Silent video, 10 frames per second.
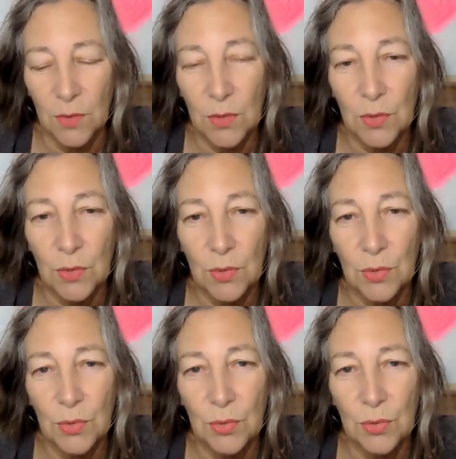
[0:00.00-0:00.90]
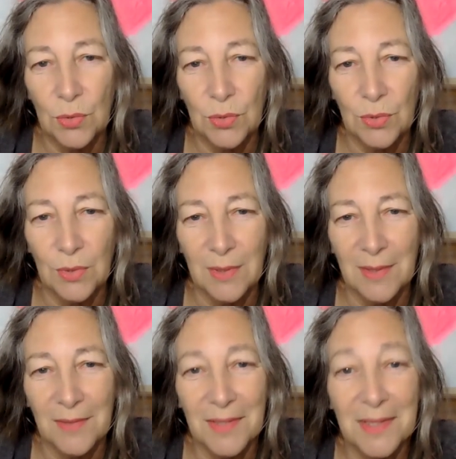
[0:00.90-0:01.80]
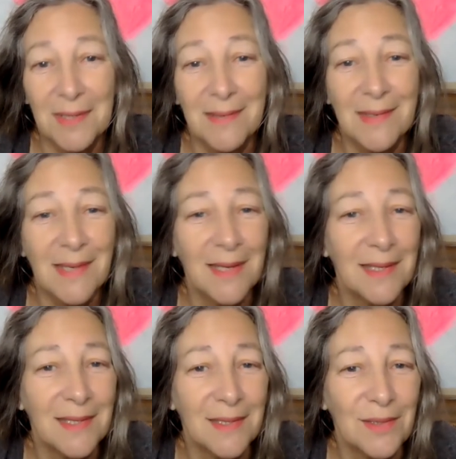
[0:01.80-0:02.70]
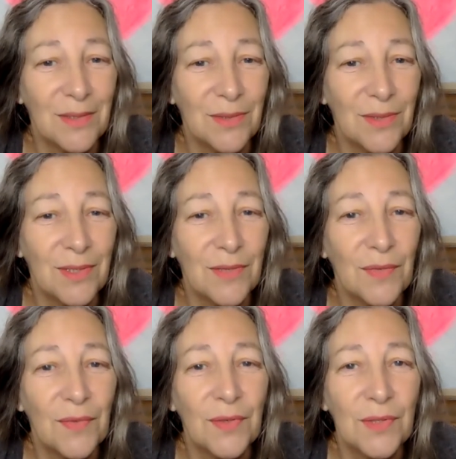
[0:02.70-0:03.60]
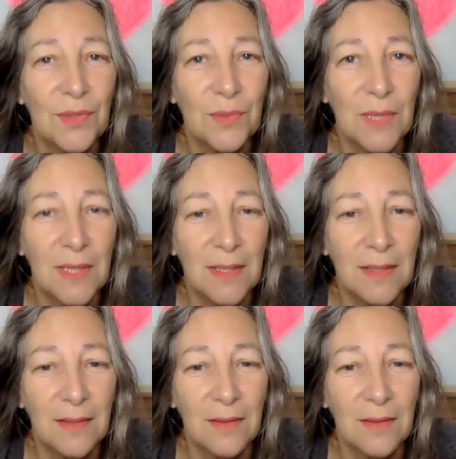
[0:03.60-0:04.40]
to give us insight into this first week